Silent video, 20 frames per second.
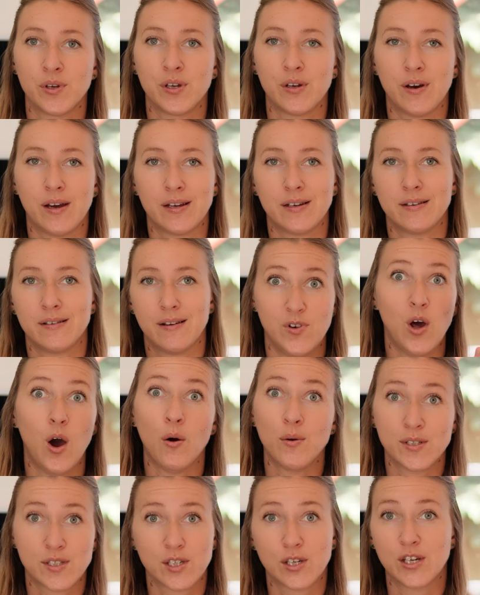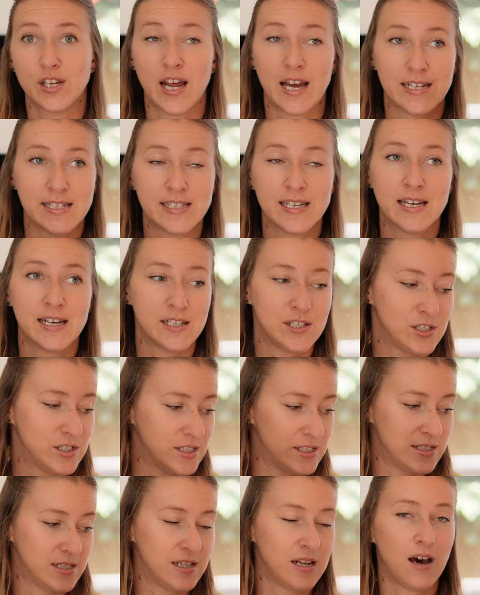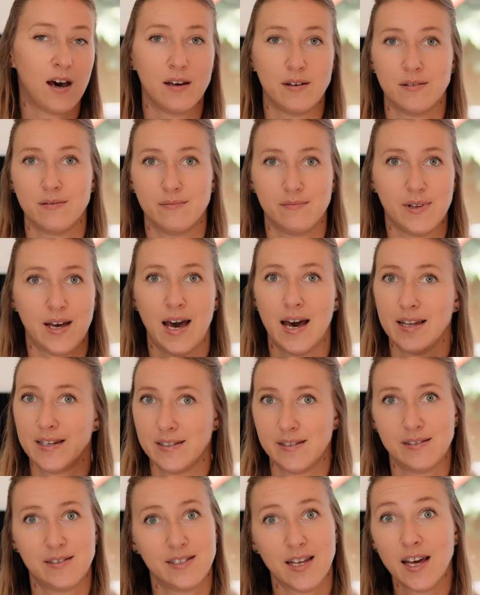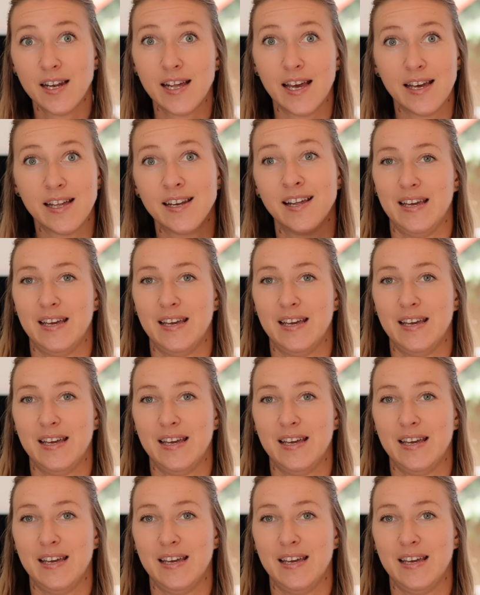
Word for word: You know, I know it's a good idea, just not hadn't done it.